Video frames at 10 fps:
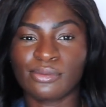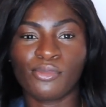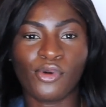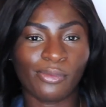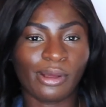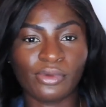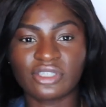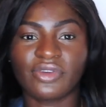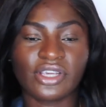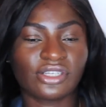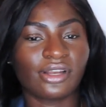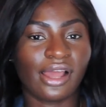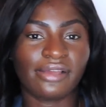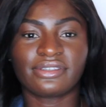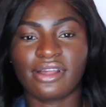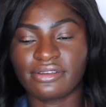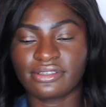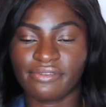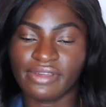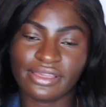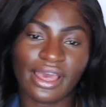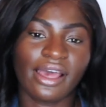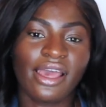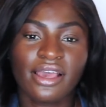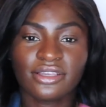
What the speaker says: and more about motivation and lifestyle and stuff like that.